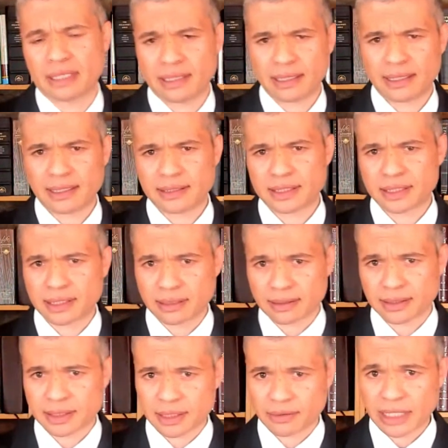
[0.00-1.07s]
is
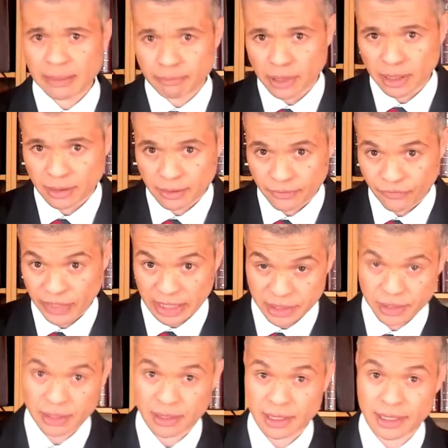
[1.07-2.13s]

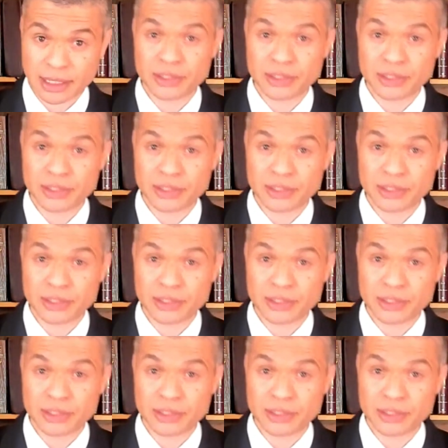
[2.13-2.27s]
cerebrovascular